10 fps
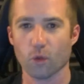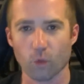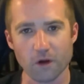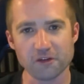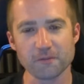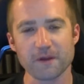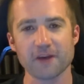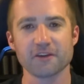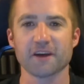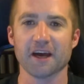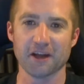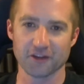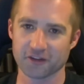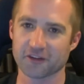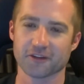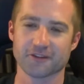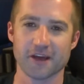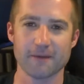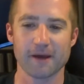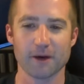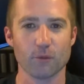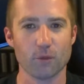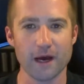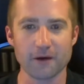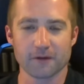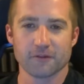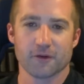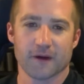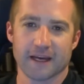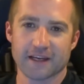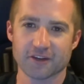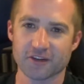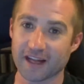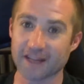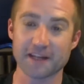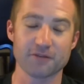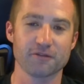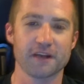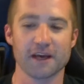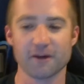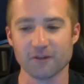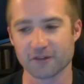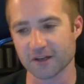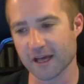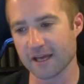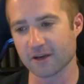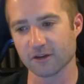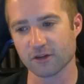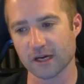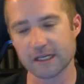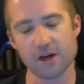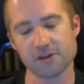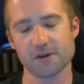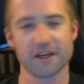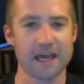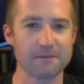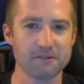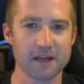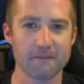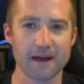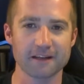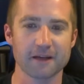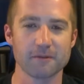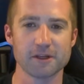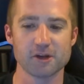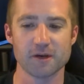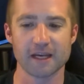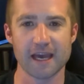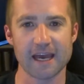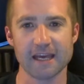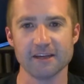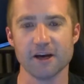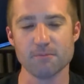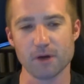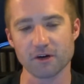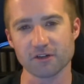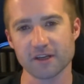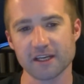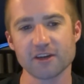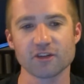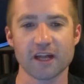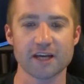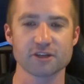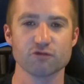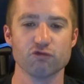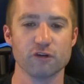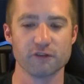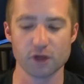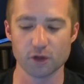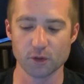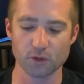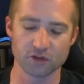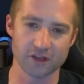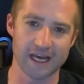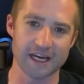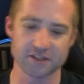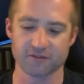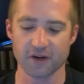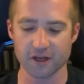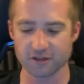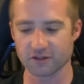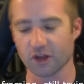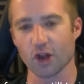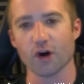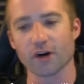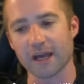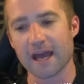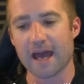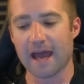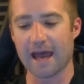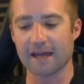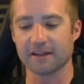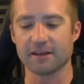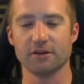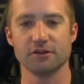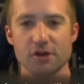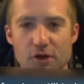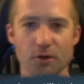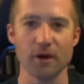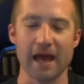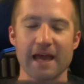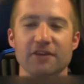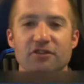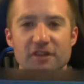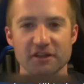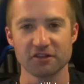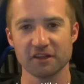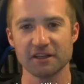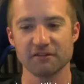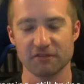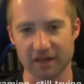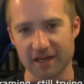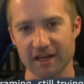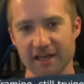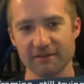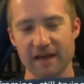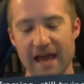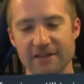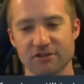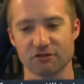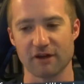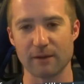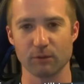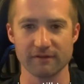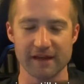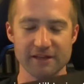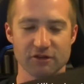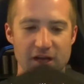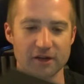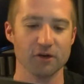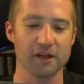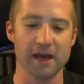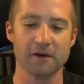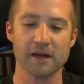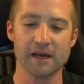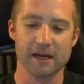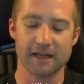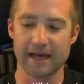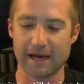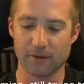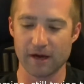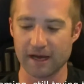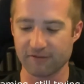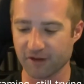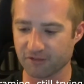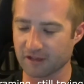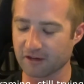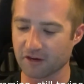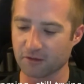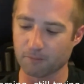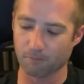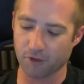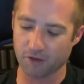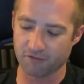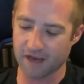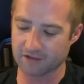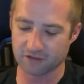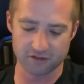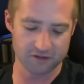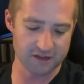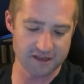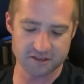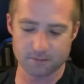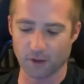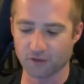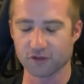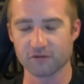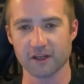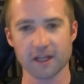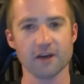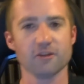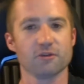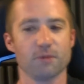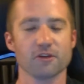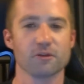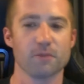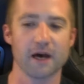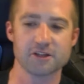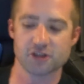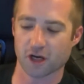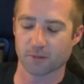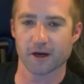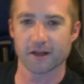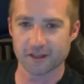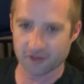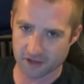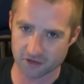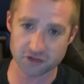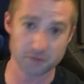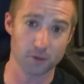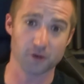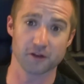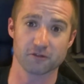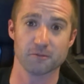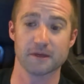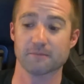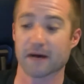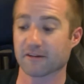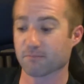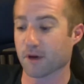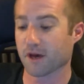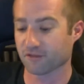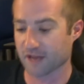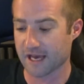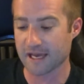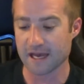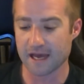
What's up, guys and girls? This is Tim here, and welcome to a slightly different video today, because I'm not doing a gaming video. I'm actually going to be doing a unboxing slash review slash first look at the new HTC Vive head strap with integrated audio. Now, first thing I got to confess is this is a sponsored video, sponsored by Joe Bird, in the sense that she bought this for me on my birthday.